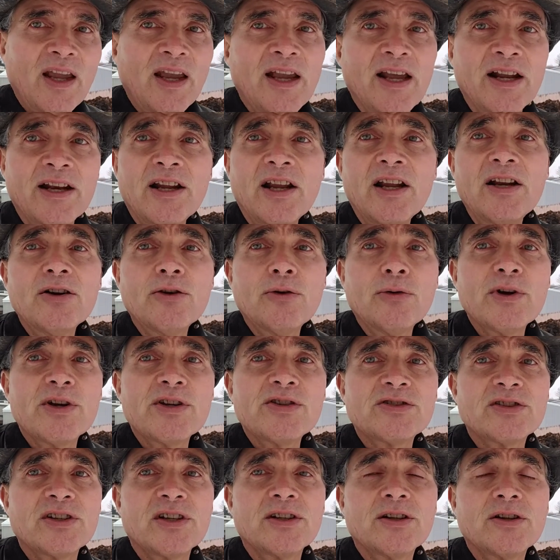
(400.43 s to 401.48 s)
and
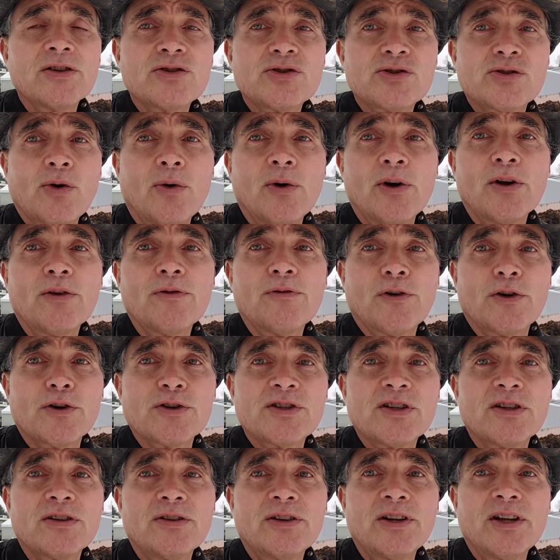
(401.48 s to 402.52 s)
increasing soil
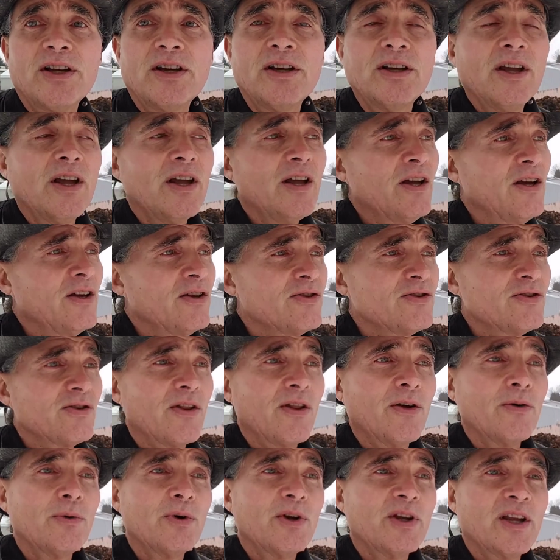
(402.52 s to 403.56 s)
fertility so
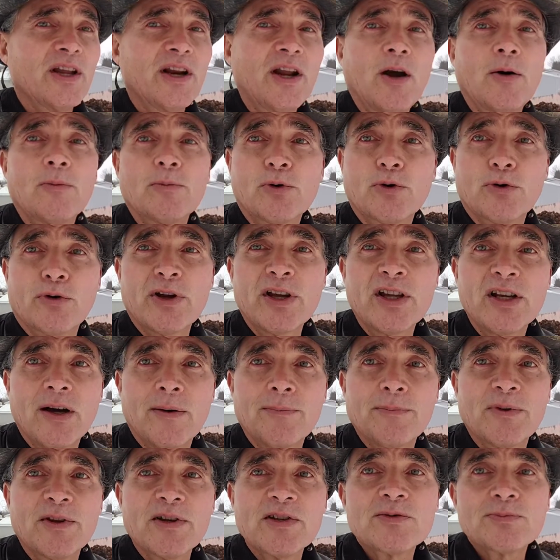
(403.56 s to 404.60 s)
that we can help green
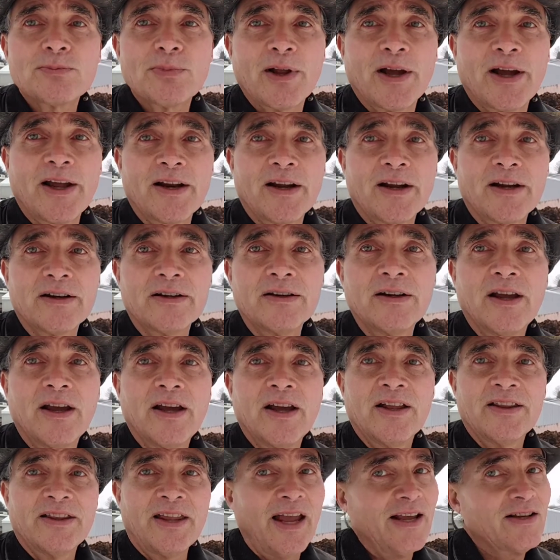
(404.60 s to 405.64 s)
up this planet.
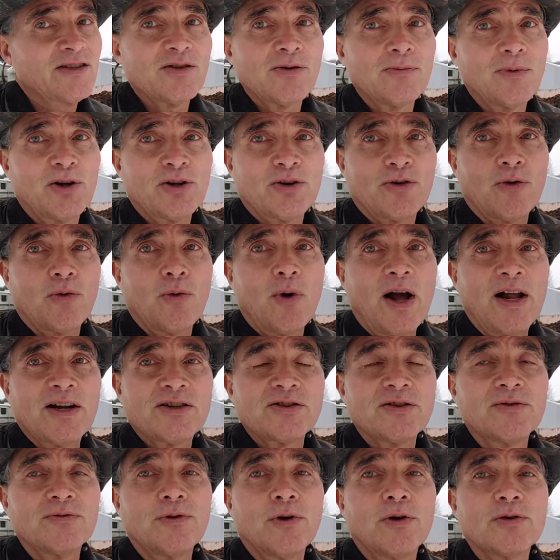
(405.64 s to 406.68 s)
Thanks so much for
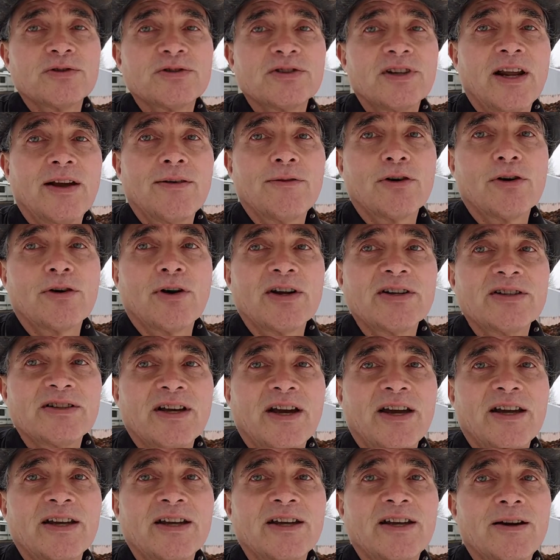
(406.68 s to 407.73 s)
watching, folks, and have a great
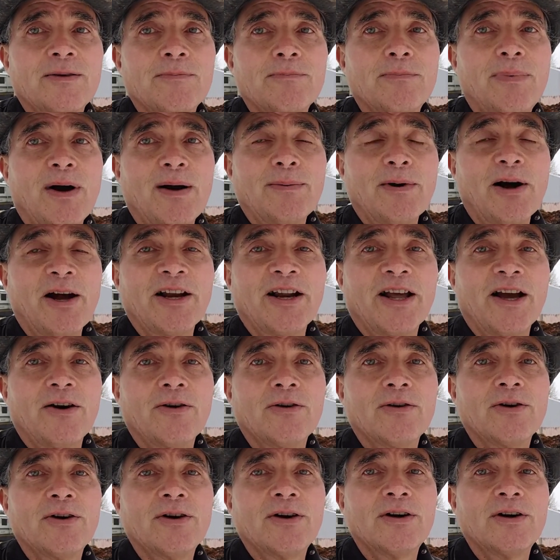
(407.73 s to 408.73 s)
day. Bye-bye now.